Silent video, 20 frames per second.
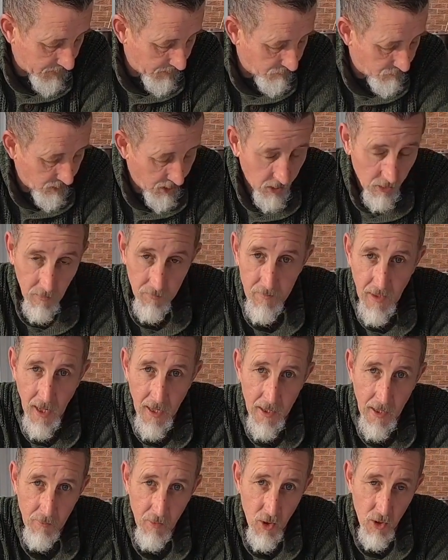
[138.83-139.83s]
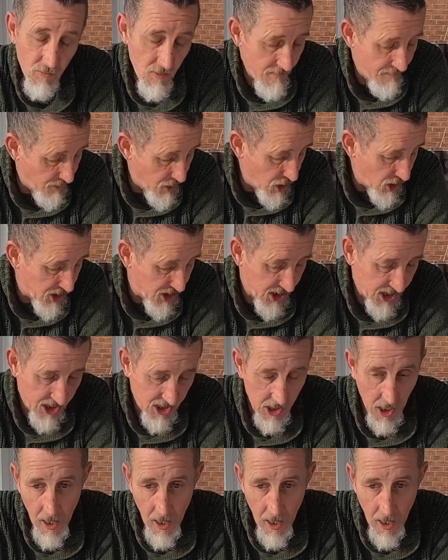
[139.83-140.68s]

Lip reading: reel, and I'm going to reverse this